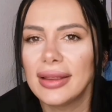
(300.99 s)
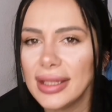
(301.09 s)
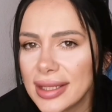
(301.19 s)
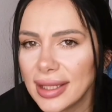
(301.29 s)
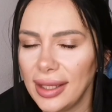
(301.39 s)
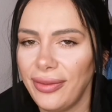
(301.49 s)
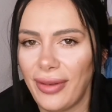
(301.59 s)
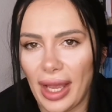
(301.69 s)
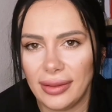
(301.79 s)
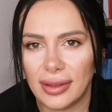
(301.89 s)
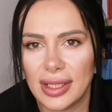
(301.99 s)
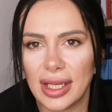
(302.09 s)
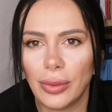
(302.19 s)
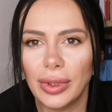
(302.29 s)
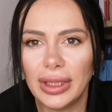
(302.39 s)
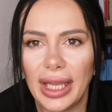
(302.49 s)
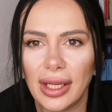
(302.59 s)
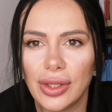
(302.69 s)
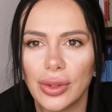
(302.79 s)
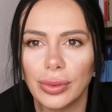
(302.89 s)
These key factors are
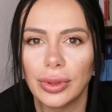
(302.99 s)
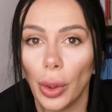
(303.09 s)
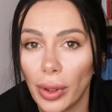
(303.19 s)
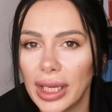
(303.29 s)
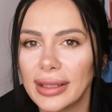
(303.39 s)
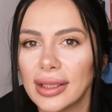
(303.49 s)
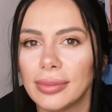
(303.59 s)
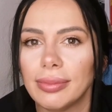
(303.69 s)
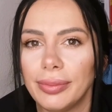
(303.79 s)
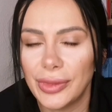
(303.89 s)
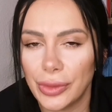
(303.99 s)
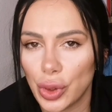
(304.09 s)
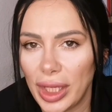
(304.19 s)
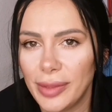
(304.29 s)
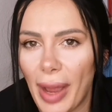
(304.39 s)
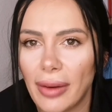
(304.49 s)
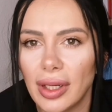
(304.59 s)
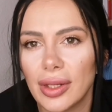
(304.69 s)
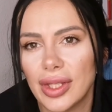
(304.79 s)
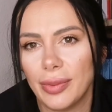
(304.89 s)
related to lowering the trade
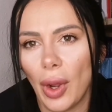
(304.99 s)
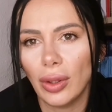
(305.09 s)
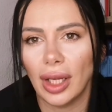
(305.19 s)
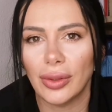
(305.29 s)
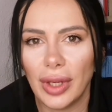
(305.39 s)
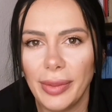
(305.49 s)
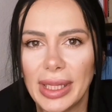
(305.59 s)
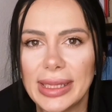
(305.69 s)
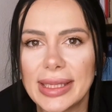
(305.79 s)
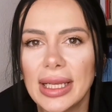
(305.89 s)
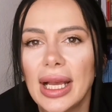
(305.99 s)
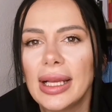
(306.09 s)
barriers among agreements,